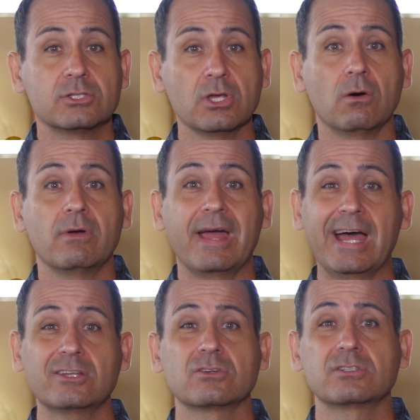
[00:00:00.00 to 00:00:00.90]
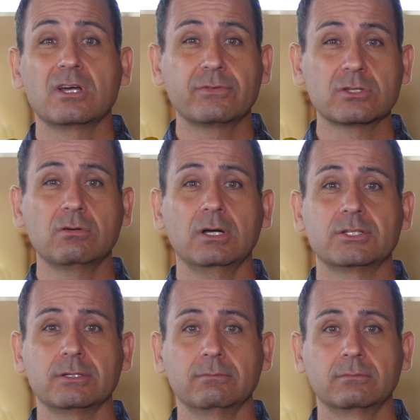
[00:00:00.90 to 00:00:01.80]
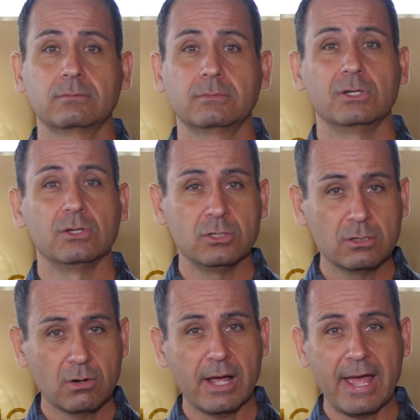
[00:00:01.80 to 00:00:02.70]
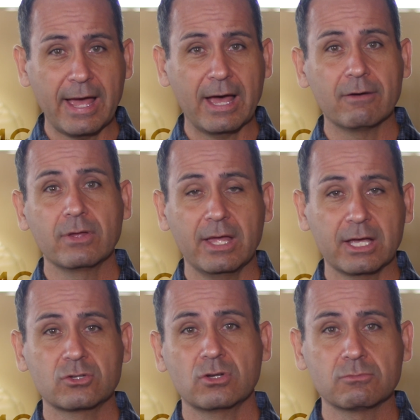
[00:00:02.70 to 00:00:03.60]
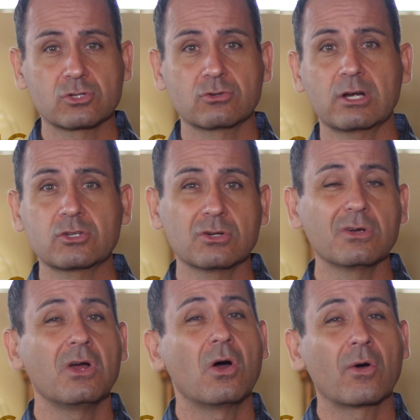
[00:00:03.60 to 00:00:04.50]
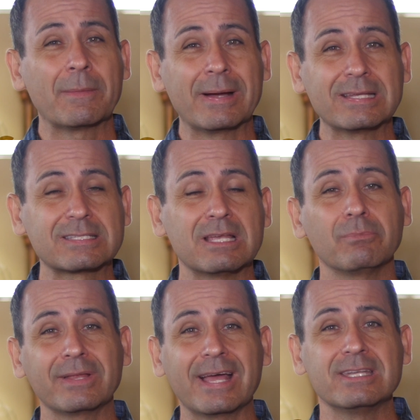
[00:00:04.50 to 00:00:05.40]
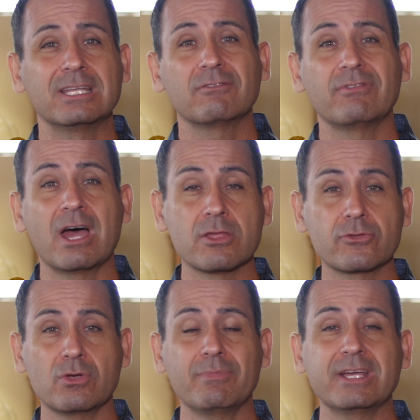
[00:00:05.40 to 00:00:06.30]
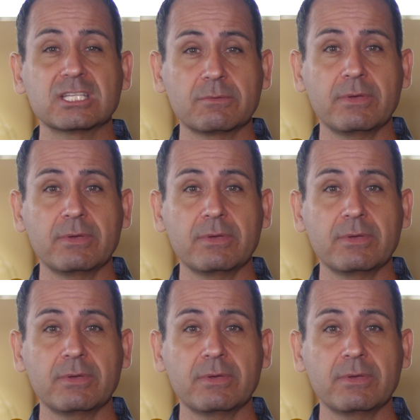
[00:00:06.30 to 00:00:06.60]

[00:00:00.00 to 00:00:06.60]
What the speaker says: So ask yourself this question: do I have extreme structure, or am I simply identifying the three basic